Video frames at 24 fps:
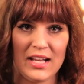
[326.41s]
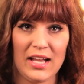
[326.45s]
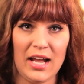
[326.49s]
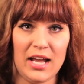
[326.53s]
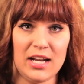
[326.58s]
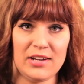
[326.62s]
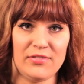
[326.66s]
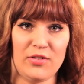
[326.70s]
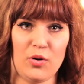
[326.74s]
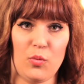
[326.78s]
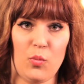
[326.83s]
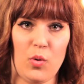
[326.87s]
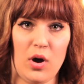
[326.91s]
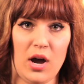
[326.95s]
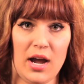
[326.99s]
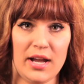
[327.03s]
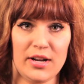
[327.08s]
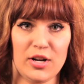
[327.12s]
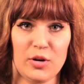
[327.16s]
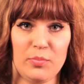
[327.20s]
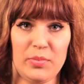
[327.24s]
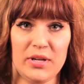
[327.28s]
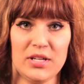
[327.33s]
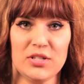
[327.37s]
kind of a
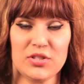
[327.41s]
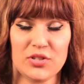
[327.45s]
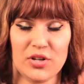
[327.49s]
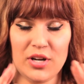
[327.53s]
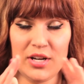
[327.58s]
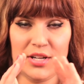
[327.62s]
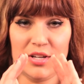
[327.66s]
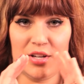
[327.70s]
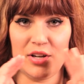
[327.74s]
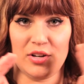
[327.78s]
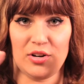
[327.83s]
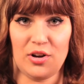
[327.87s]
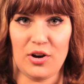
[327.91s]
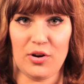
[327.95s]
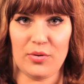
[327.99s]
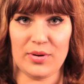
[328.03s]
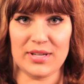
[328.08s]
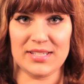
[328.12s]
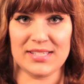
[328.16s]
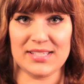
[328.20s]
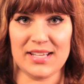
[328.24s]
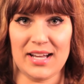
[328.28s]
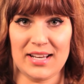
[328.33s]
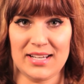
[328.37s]
wider picture, and you can
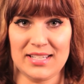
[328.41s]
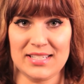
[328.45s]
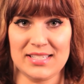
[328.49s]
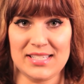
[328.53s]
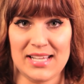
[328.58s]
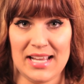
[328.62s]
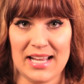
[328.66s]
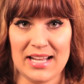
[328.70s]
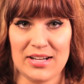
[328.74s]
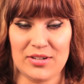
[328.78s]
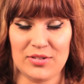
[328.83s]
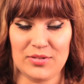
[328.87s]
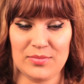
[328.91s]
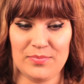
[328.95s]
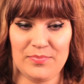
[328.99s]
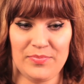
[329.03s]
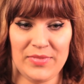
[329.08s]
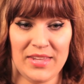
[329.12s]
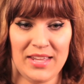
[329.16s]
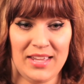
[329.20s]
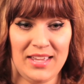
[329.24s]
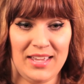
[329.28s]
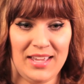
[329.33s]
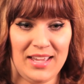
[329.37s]
always cut it down.
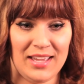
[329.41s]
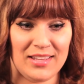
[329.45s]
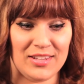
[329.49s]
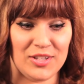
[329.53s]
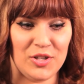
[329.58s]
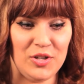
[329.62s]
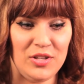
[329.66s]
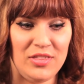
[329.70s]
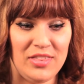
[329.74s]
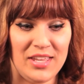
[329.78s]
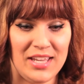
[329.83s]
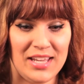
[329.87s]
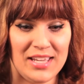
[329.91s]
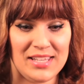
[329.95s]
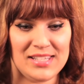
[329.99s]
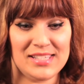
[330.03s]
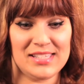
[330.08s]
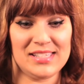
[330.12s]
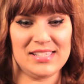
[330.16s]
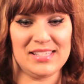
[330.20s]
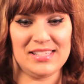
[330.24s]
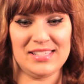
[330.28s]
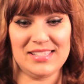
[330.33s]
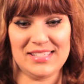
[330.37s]
And the good thing is
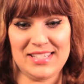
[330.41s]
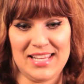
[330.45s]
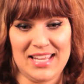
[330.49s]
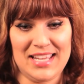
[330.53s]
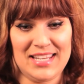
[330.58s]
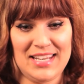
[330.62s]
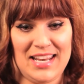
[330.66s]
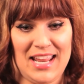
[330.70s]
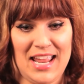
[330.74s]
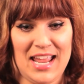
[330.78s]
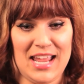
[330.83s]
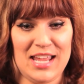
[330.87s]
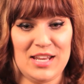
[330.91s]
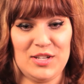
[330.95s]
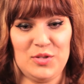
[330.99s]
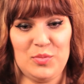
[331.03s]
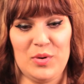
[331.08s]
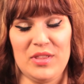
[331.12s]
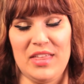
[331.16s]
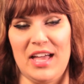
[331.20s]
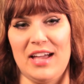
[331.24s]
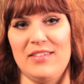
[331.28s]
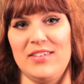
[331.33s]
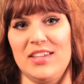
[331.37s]
this day and age
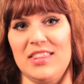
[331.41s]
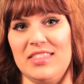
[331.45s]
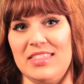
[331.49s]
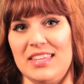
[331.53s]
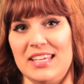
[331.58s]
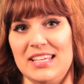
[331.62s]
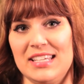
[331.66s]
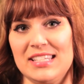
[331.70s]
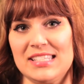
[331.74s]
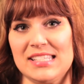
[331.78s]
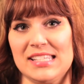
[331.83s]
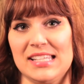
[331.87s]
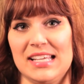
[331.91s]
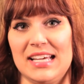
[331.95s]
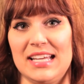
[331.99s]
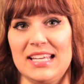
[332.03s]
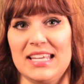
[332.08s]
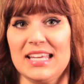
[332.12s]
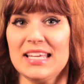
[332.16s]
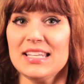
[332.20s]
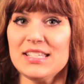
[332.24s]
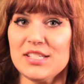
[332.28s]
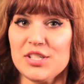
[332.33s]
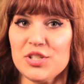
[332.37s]
with having things like
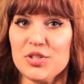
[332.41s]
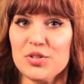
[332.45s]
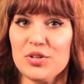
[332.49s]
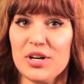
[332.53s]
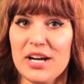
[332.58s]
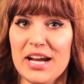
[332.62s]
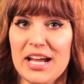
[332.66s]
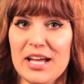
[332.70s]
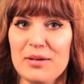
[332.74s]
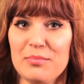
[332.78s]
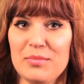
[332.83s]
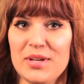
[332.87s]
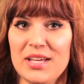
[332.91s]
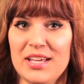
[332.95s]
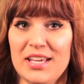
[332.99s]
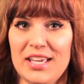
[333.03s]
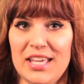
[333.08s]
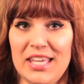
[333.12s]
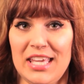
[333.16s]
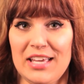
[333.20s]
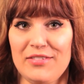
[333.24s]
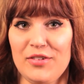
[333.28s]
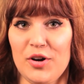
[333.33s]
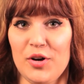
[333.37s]
Instagram,
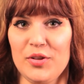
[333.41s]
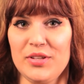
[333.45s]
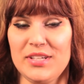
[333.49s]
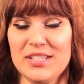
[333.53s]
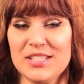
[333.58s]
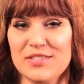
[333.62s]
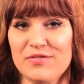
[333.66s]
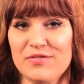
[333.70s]
you have all these